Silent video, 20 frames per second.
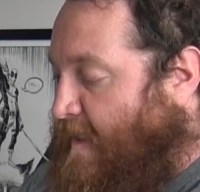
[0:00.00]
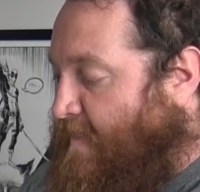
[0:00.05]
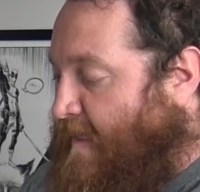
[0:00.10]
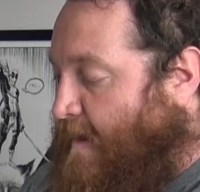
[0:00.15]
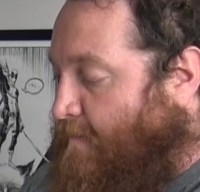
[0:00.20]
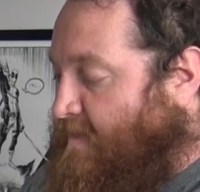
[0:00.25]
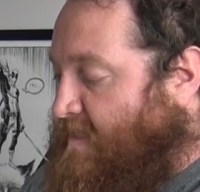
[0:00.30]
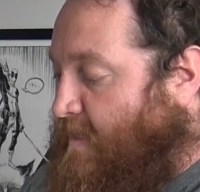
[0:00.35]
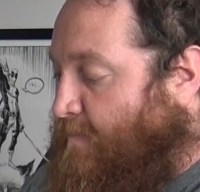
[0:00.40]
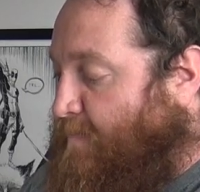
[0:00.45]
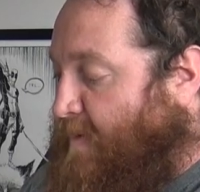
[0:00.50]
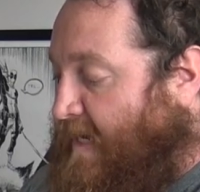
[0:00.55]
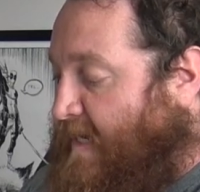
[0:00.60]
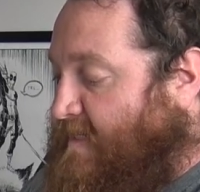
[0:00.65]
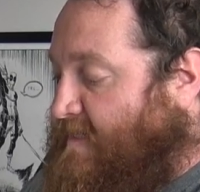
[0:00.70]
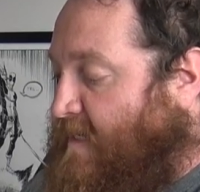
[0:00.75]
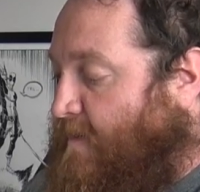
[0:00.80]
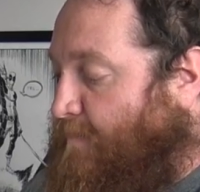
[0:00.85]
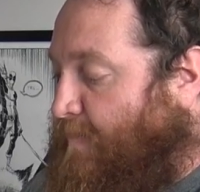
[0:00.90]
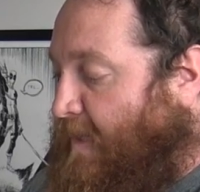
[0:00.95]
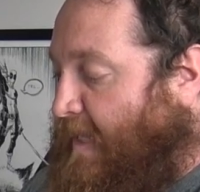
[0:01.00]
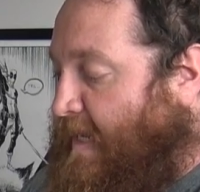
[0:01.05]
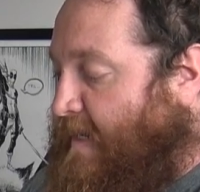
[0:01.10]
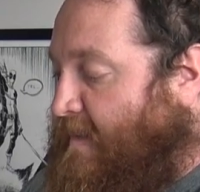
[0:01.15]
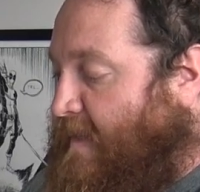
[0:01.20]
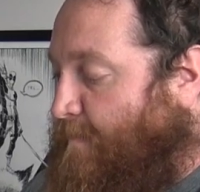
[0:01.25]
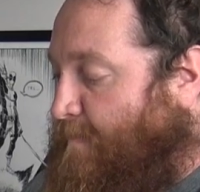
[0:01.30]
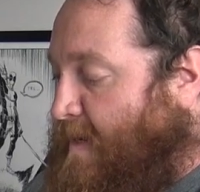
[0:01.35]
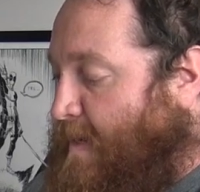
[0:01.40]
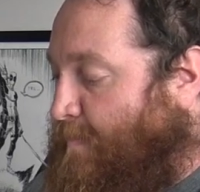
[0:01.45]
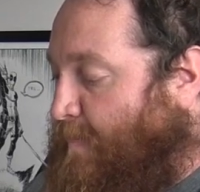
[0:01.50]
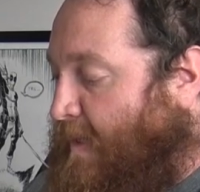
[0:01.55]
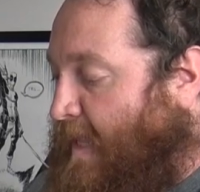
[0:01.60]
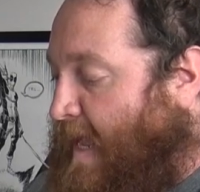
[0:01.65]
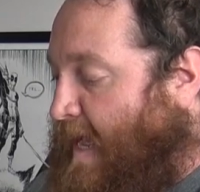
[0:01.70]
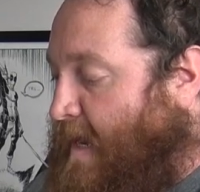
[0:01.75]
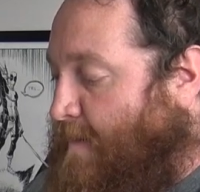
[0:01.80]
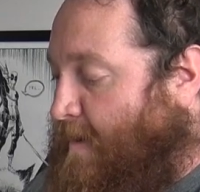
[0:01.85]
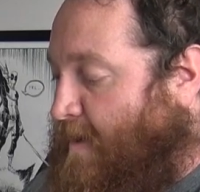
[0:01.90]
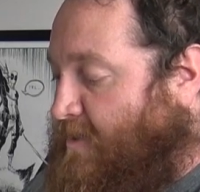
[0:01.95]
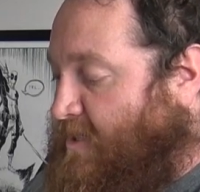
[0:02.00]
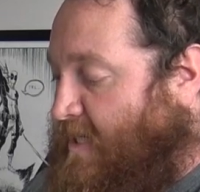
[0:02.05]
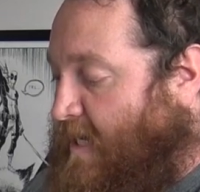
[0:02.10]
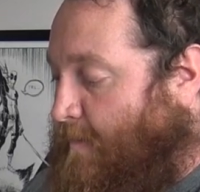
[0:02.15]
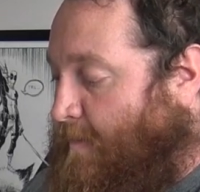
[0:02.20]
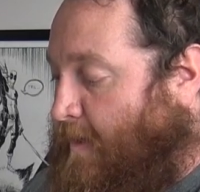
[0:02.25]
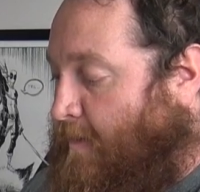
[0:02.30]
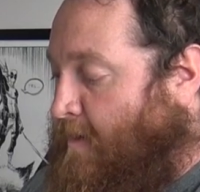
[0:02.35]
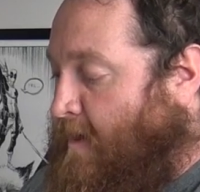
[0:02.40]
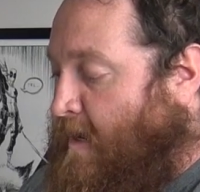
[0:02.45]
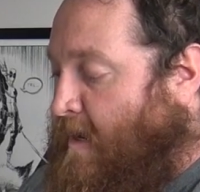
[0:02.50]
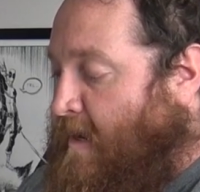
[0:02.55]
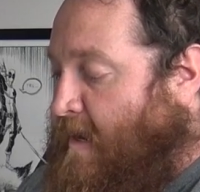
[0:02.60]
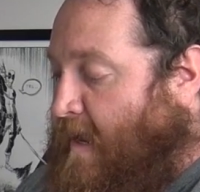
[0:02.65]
and that was the biggest complaint that people had about GW.